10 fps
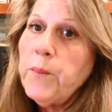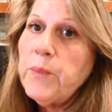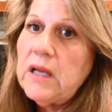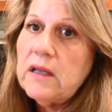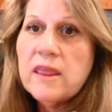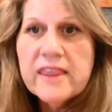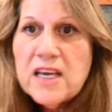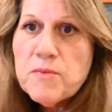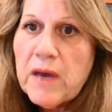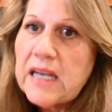But
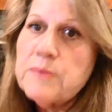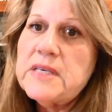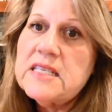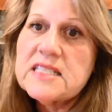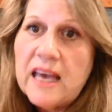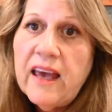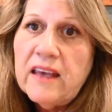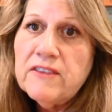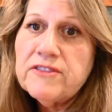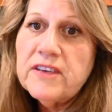think about it, be
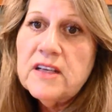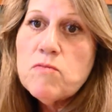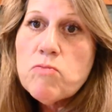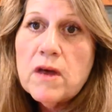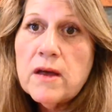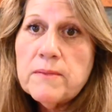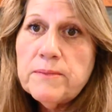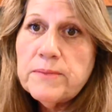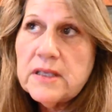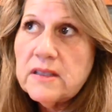safe. Um,
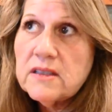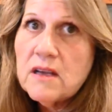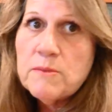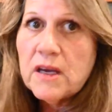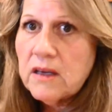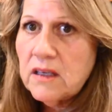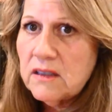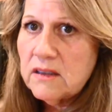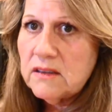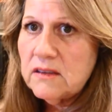but I'm not
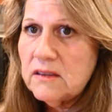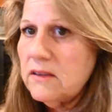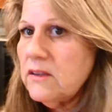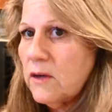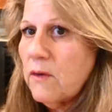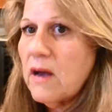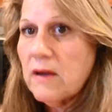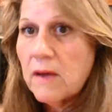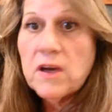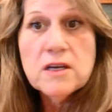gonna, you know, I,
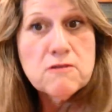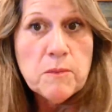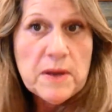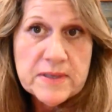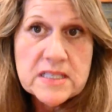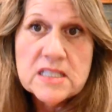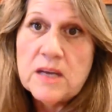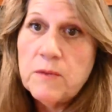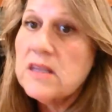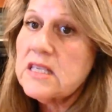I want to grow my business. I
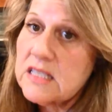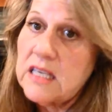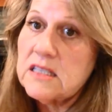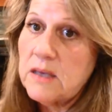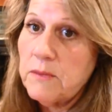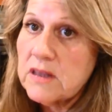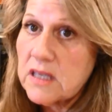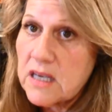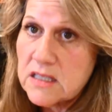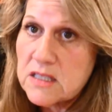want the sales. I want the
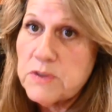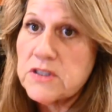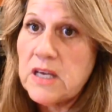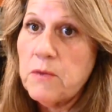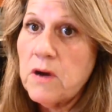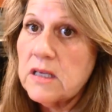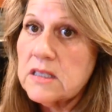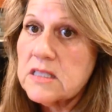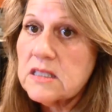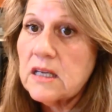customers. I
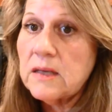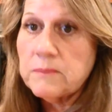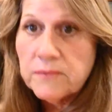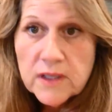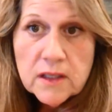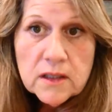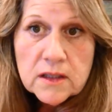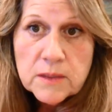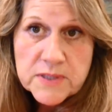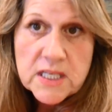want um,
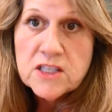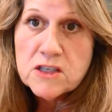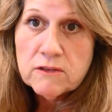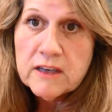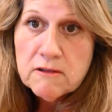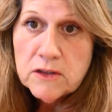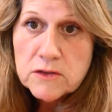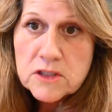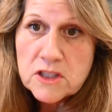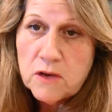the potential
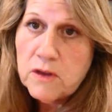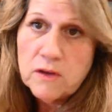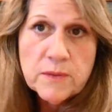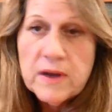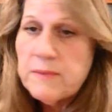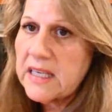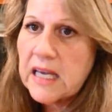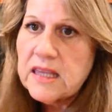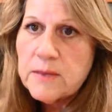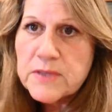recruits. So the only way I'm gonna
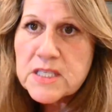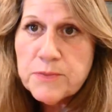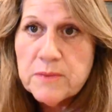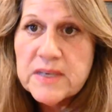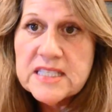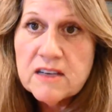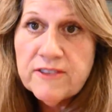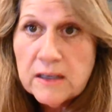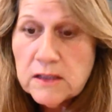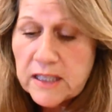get them is to put myself
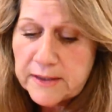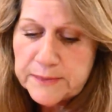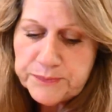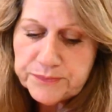out there.